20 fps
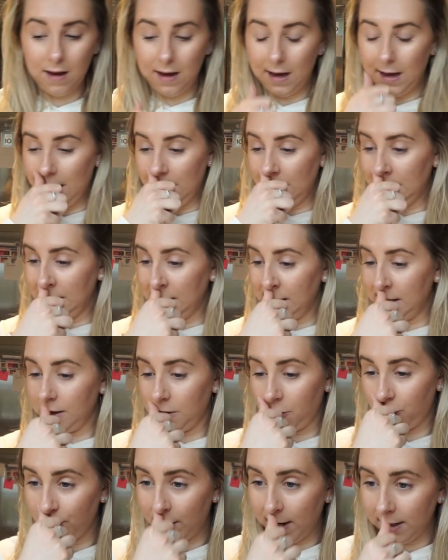And
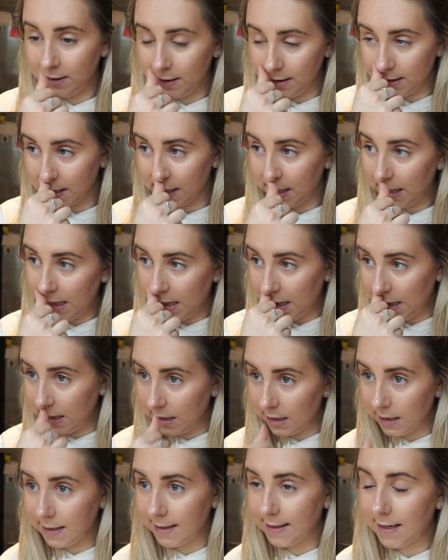Grant
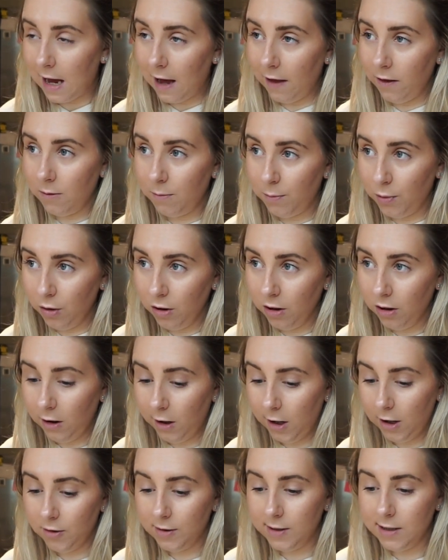is at the
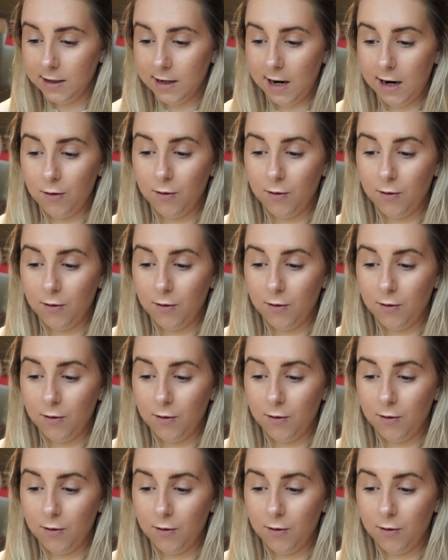bungalow today